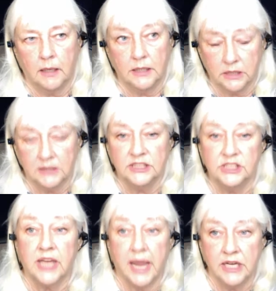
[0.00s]
adult
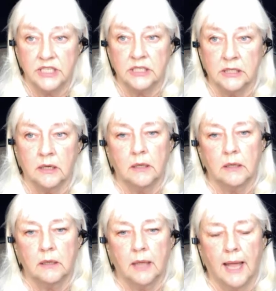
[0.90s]
education
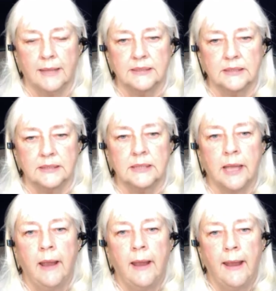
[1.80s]
classes,
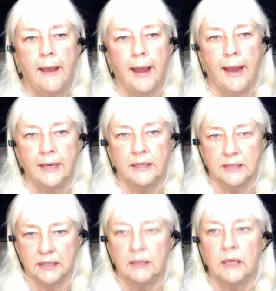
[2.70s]
and
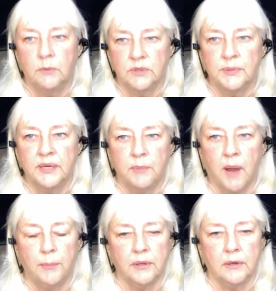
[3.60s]
it was pretty
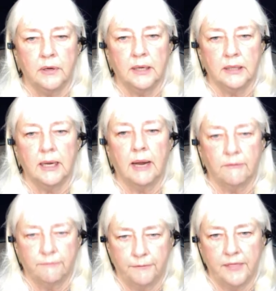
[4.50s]
popular
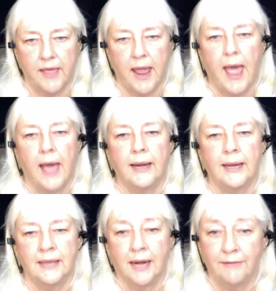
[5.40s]
for that.
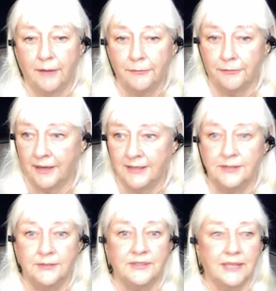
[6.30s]
And then I've had
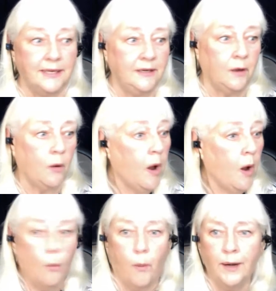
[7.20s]
friends who said,
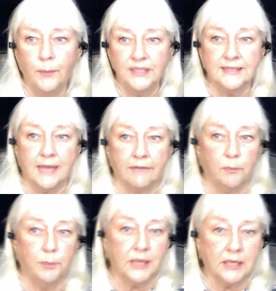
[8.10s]
why don't we just have
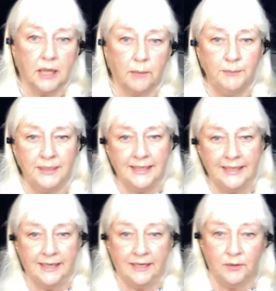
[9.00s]
a book club
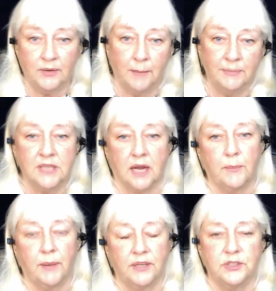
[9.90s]
meeting and you come and
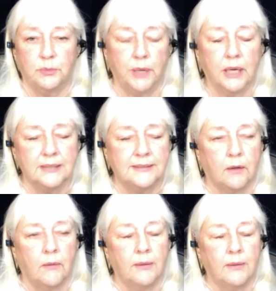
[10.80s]
talk about your book?
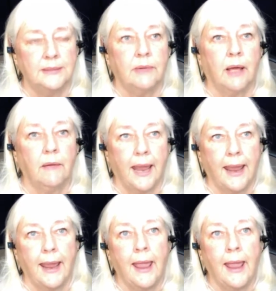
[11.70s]
So I said, well, okay.